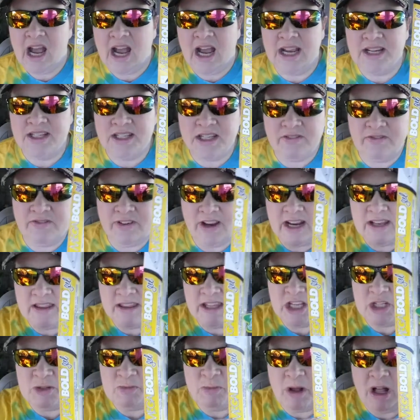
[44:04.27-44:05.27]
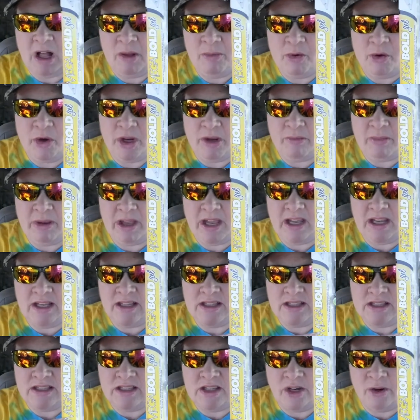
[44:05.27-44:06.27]
I did find these ballpoint
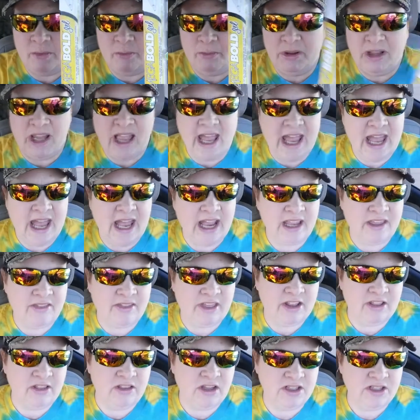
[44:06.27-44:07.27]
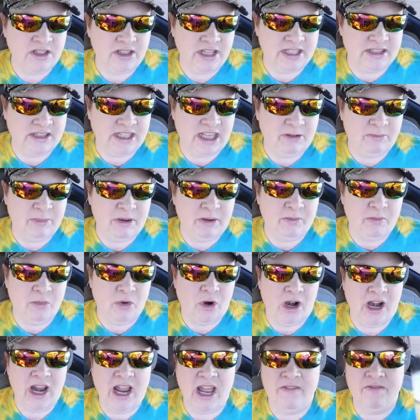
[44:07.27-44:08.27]
pens. They're black. They looked like they'd be
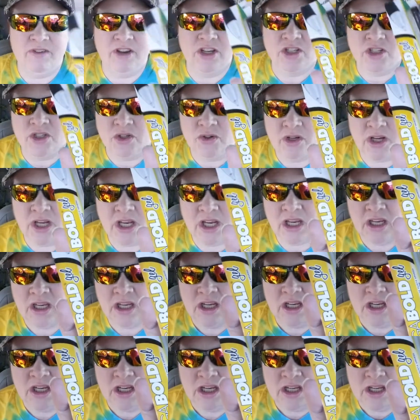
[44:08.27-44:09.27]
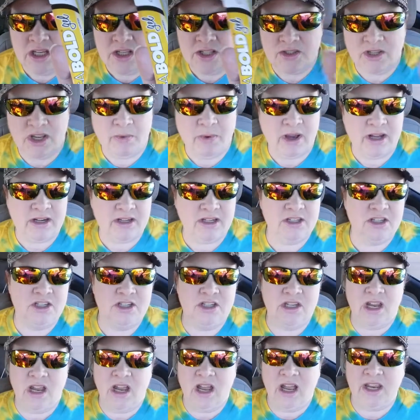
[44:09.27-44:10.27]
more heavy duty. So I
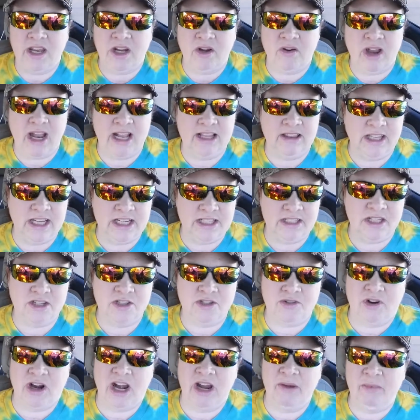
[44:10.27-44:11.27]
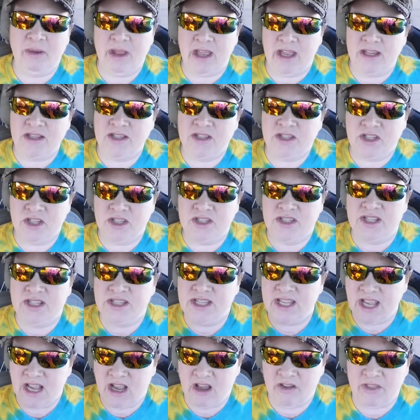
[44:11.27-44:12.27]
wanted to, you know, I like to try pens just to
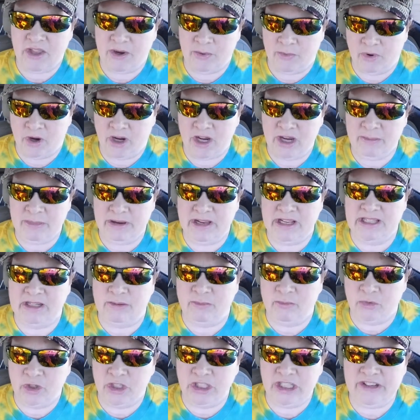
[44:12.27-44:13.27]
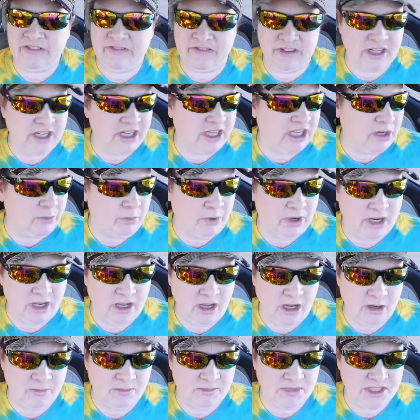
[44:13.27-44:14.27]
see how they write because I'm really finicky when it
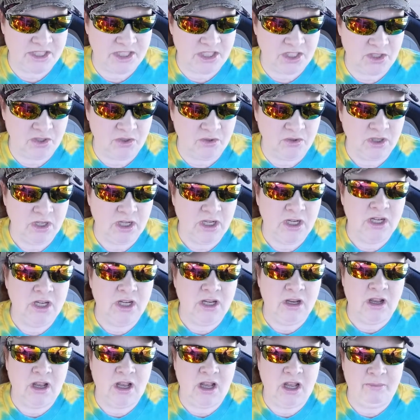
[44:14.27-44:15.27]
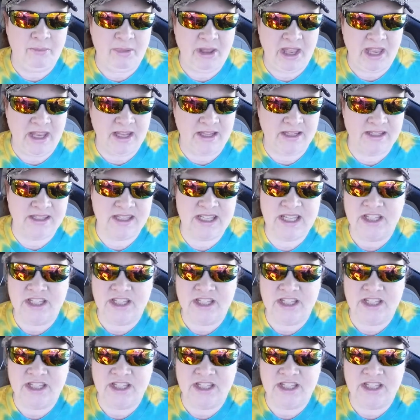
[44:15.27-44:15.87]
comes to uh, pens.